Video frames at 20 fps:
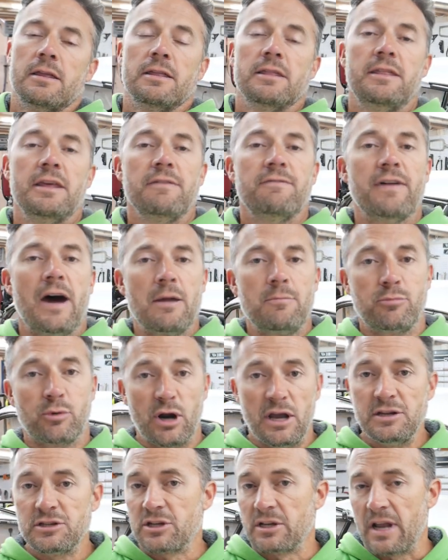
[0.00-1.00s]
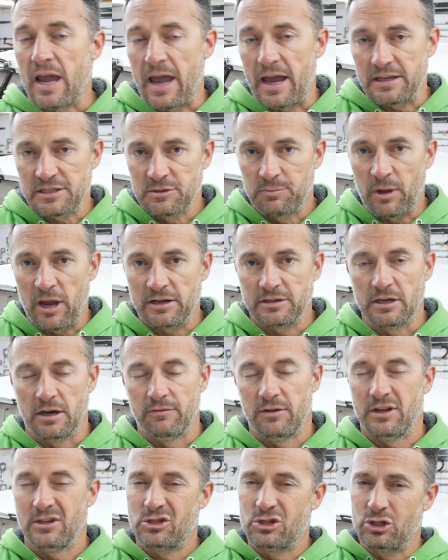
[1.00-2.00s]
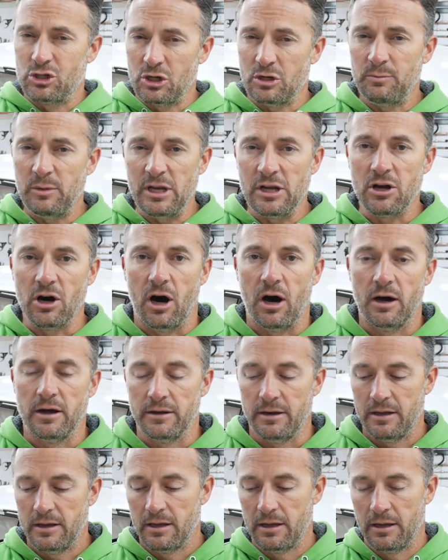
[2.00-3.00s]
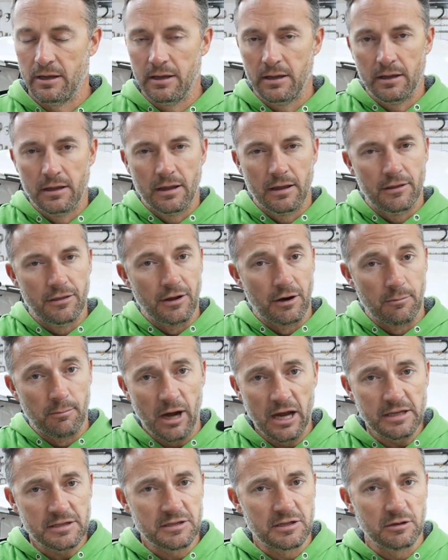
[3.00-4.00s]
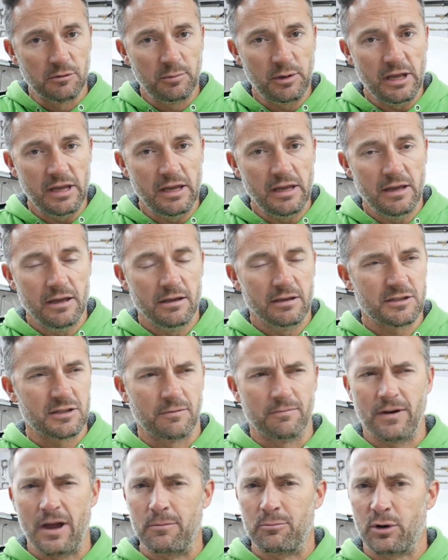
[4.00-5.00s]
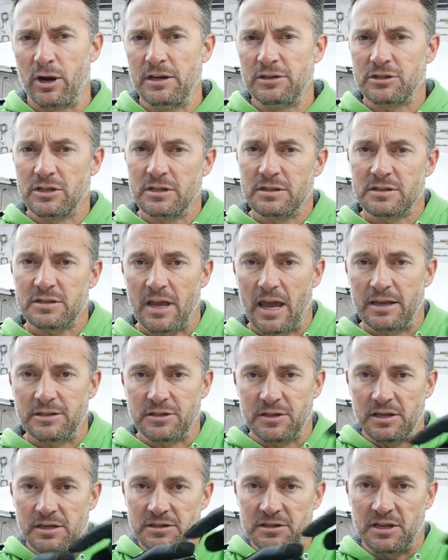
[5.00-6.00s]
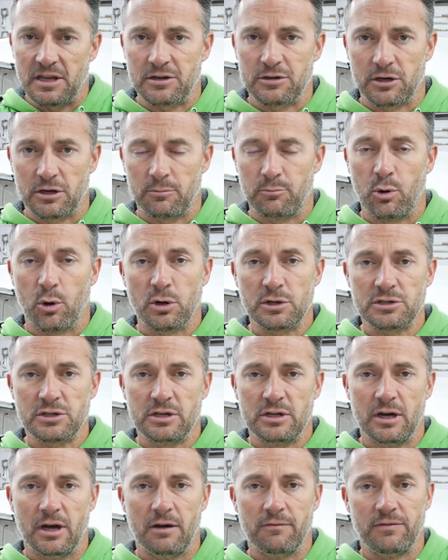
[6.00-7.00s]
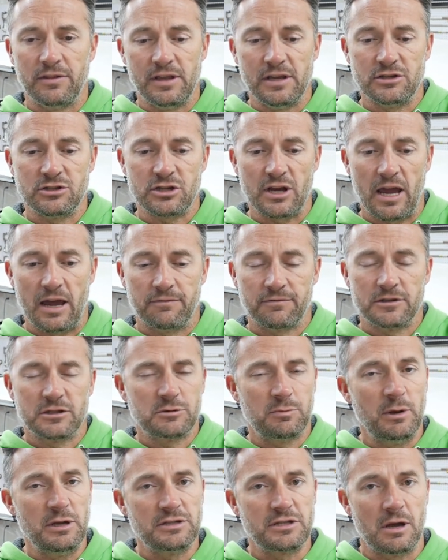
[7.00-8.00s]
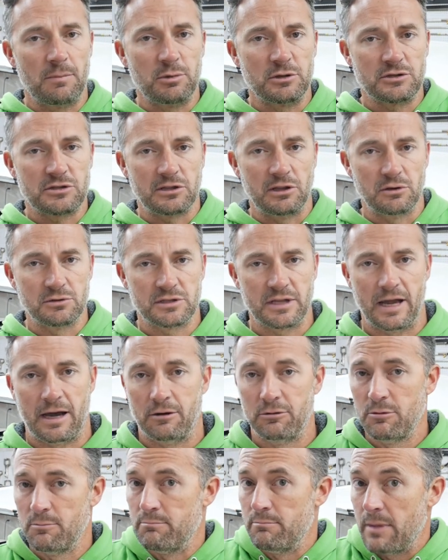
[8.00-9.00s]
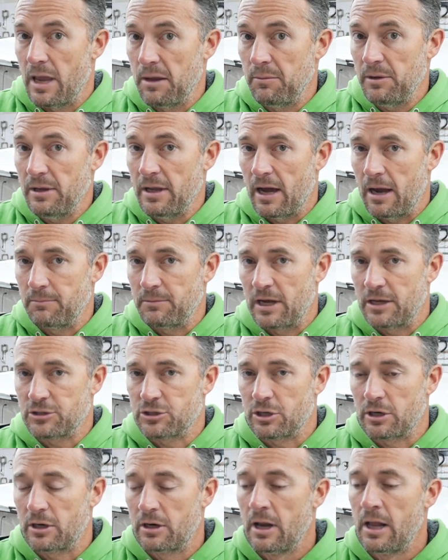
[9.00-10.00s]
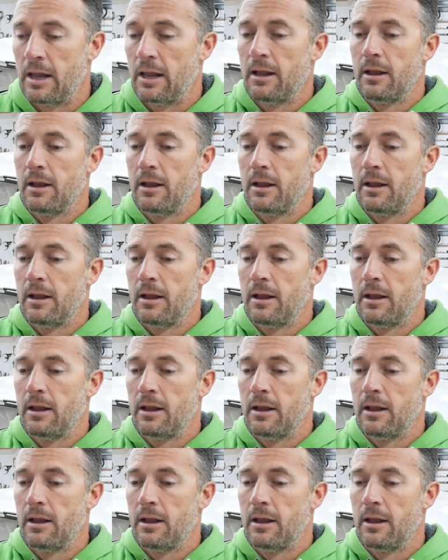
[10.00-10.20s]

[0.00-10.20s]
the vibration aspect of it should be gone. There might still be some vibrations as the center portion of the shaft speeds up and slows down. Maybe, I'm not sure.